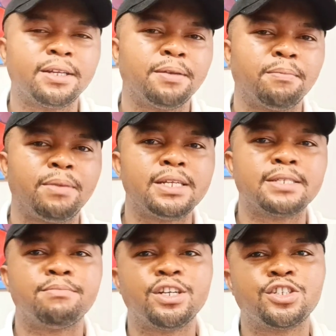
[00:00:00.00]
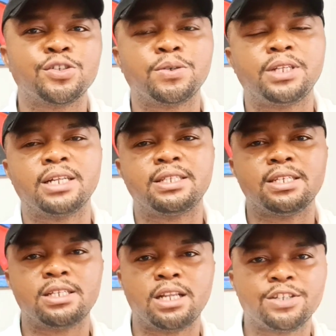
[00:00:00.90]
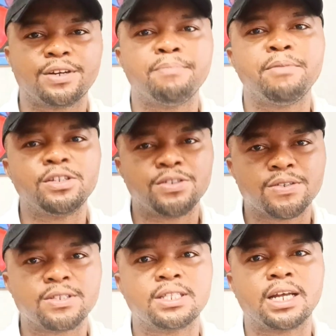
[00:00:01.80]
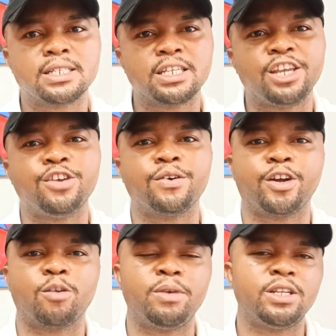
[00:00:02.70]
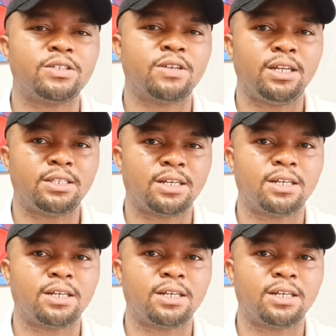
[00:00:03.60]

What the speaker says: Please make sure that this lecturer mentions that in your recommendation letter.